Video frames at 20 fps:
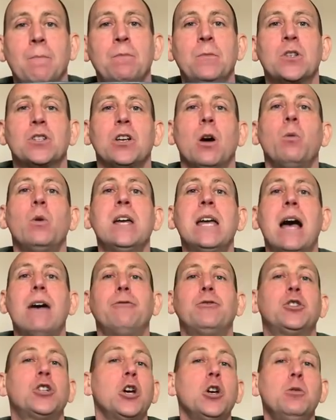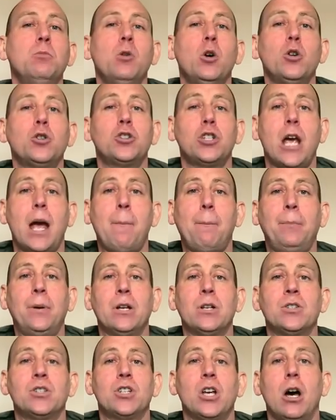So we have two more
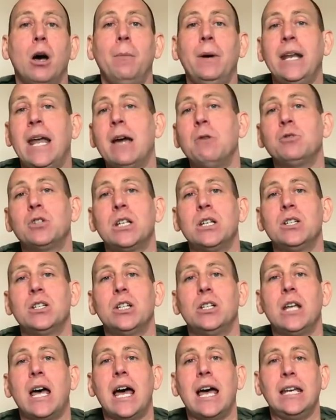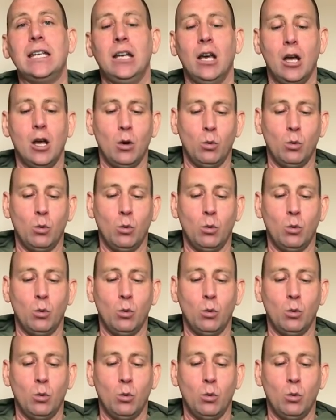champions that I'm announcing today.